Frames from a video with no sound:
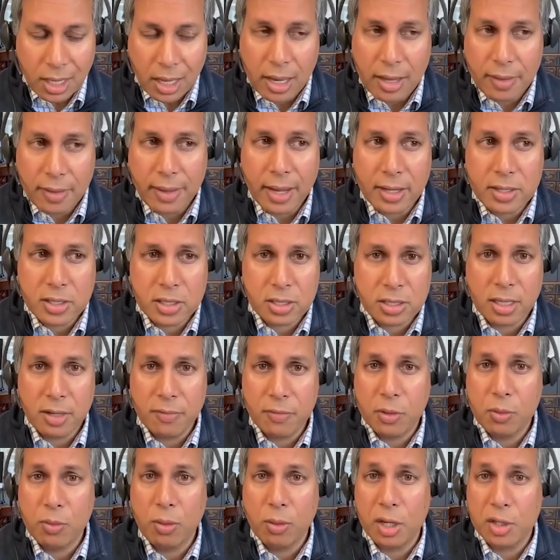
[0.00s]
And that's
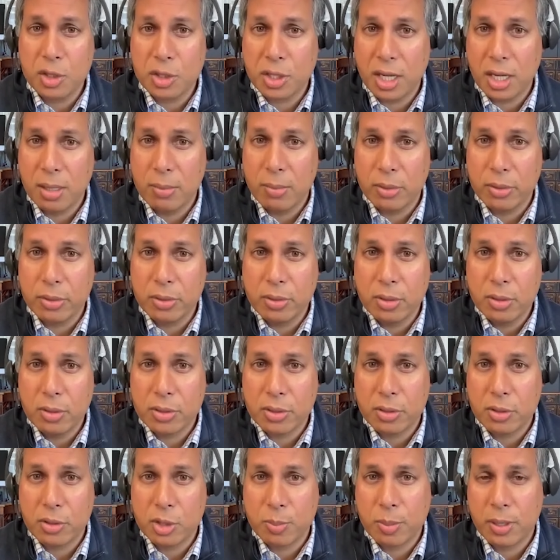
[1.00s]
if you watch cable
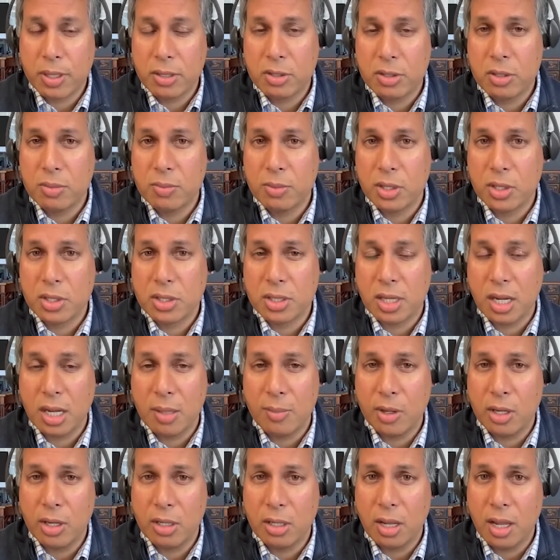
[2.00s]
news or you spend too much
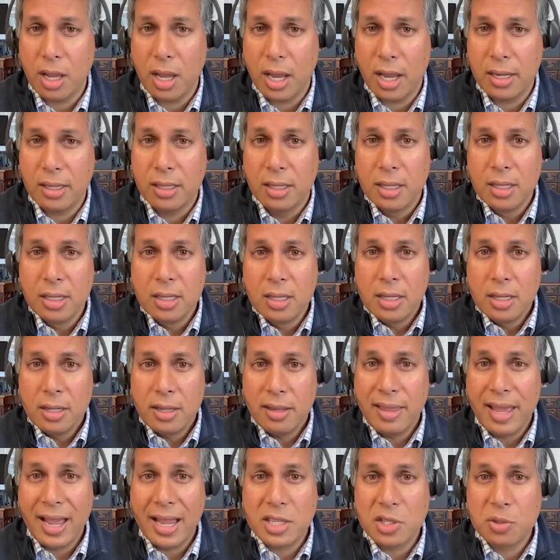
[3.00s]
time online,
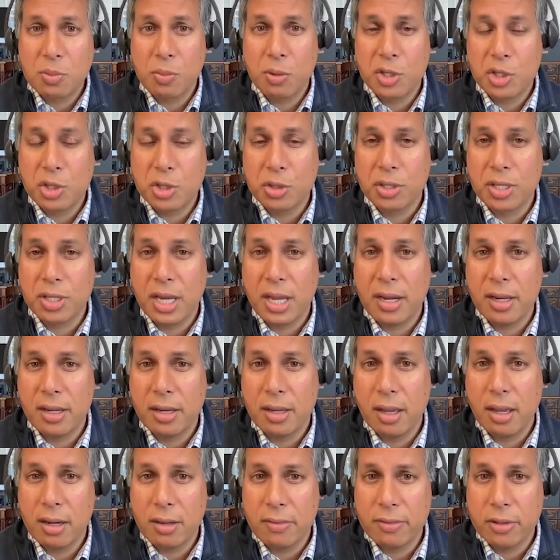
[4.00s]
that's what you're
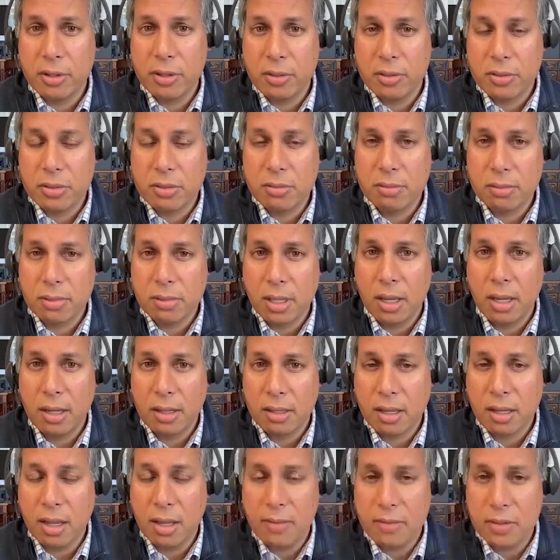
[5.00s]
getting out of those
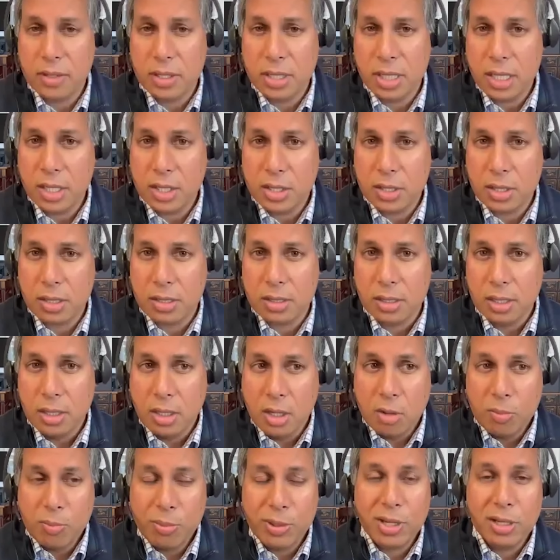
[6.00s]
uh, conversations.
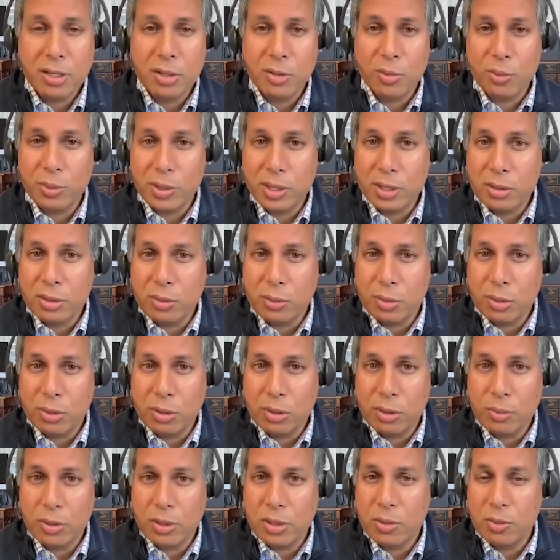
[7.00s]
But in the real
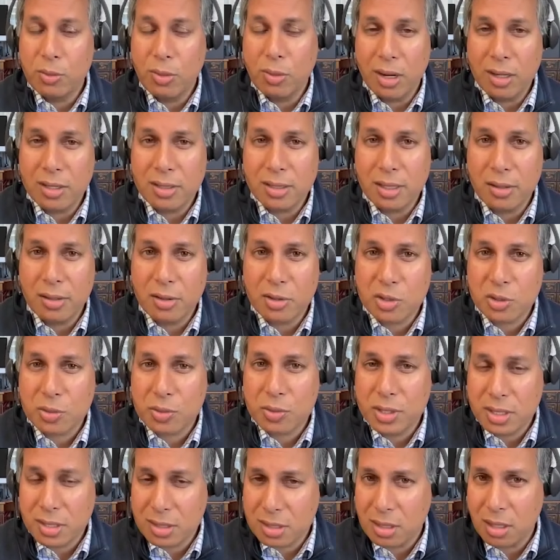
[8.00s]
world, when you walk down the
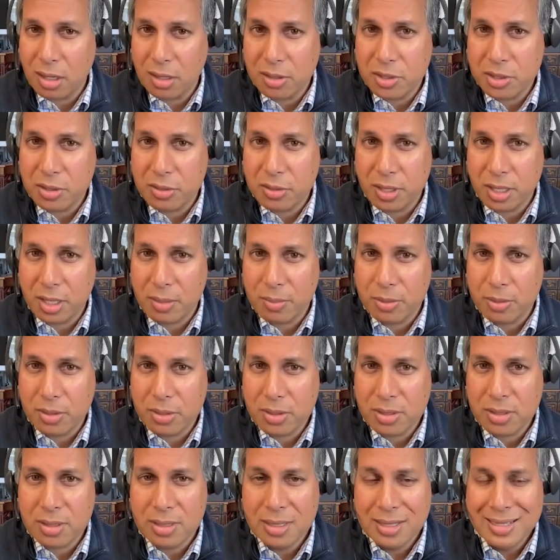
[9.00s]
street and talk to your
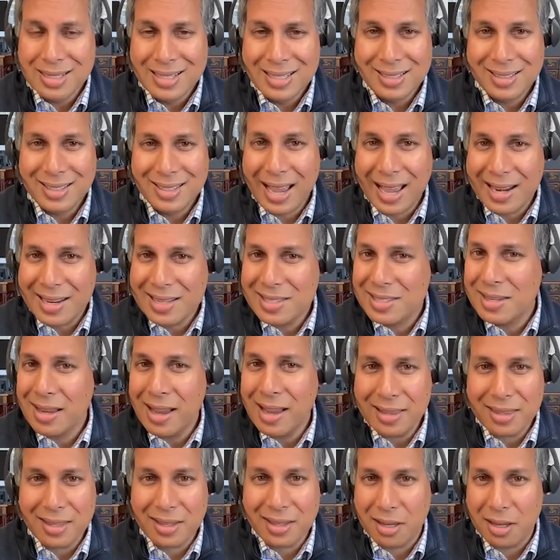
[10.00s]
neighbors, that is
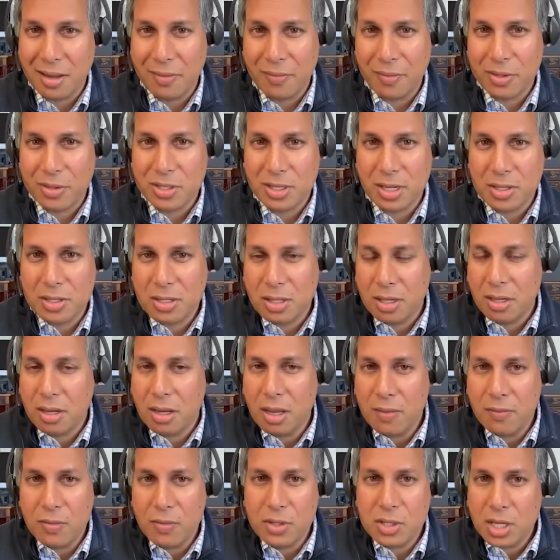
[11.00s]
not the conversation. The
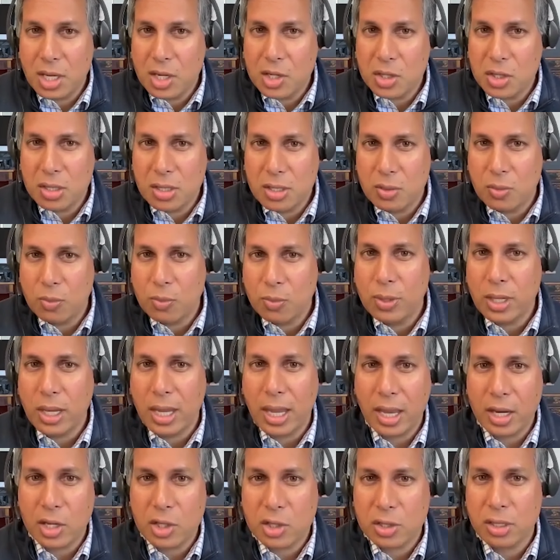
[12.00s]
conversation is we
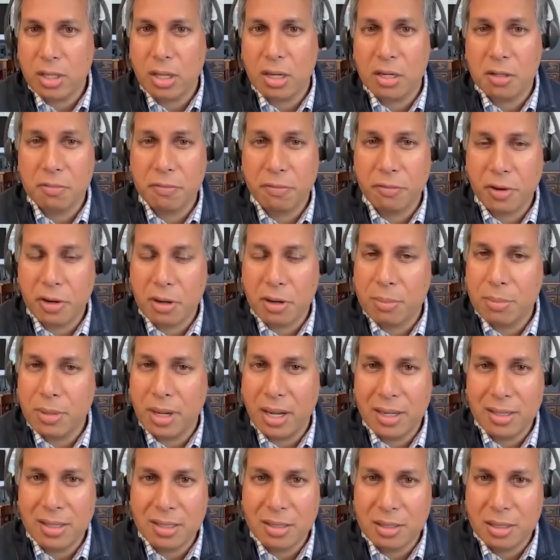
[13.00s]
actually are a fair
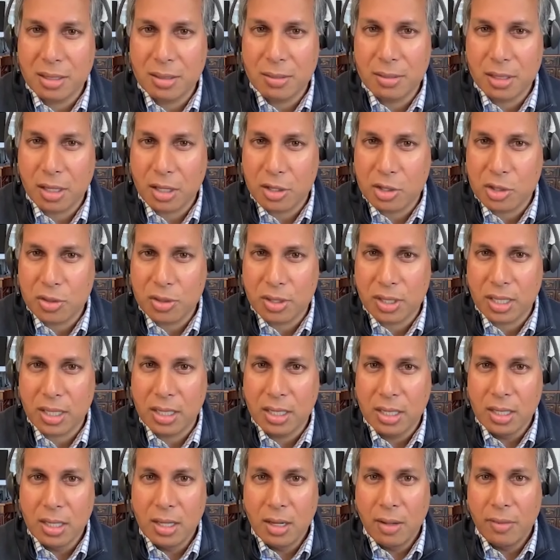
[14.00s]
minded
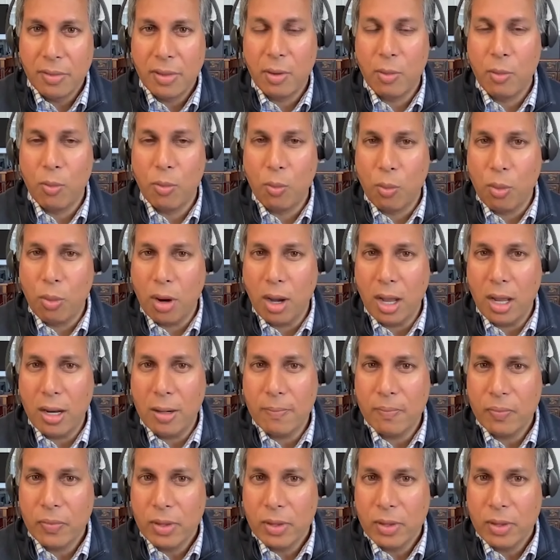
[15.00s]
country that want